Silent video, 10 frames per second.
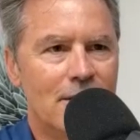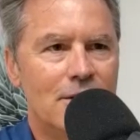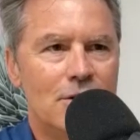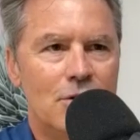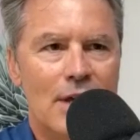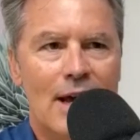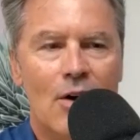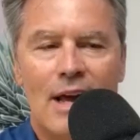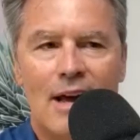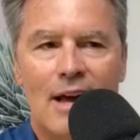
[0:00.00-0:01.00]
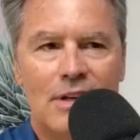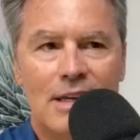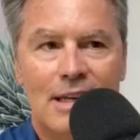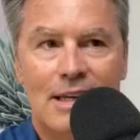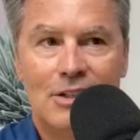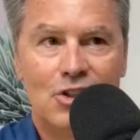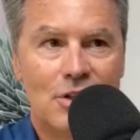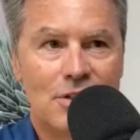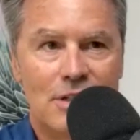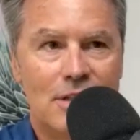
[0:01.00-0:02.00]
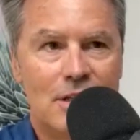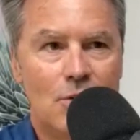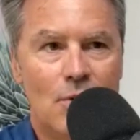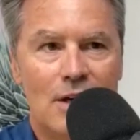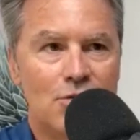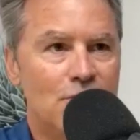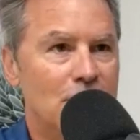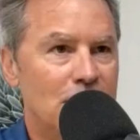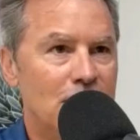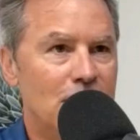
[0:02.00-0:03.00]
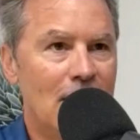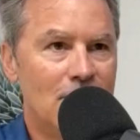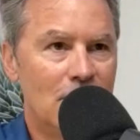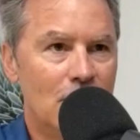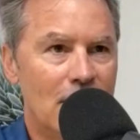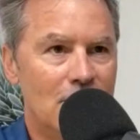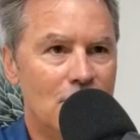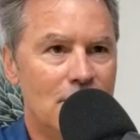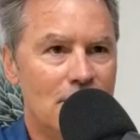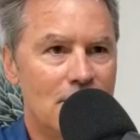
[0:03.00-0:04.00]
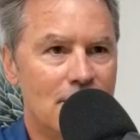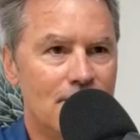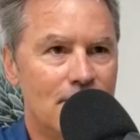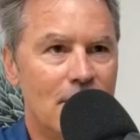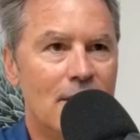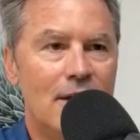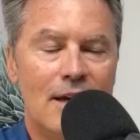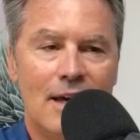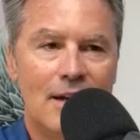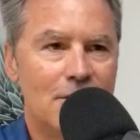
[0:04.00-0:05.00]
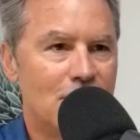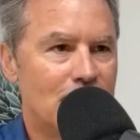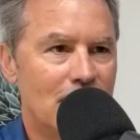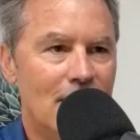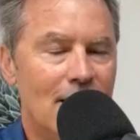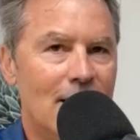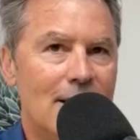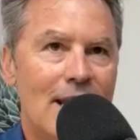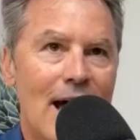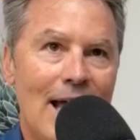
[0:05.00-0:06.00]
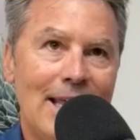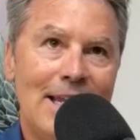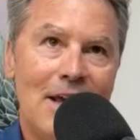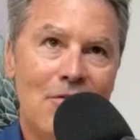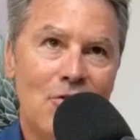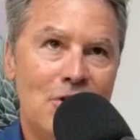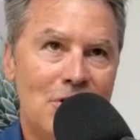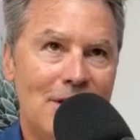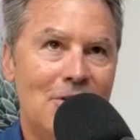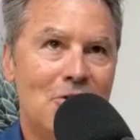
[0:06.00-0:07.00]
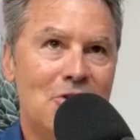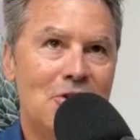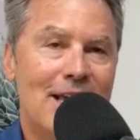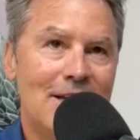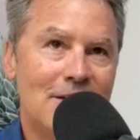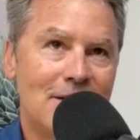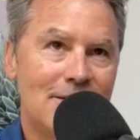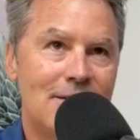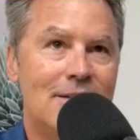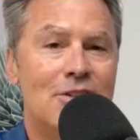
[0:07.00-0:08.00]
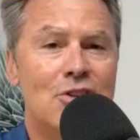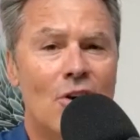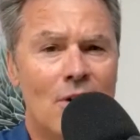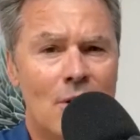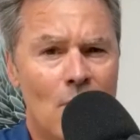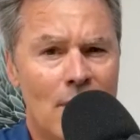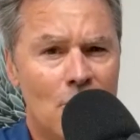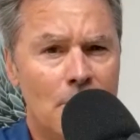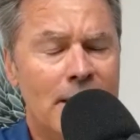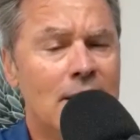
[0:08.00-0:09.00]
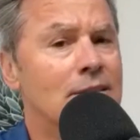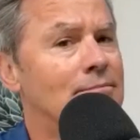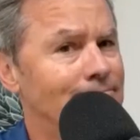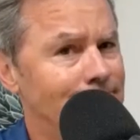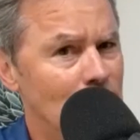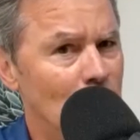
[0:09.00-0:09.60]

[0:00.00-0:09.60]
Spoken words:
to now having, just in the US, 55 locations. And it's not in every single state. Sorry, Wyoming. We're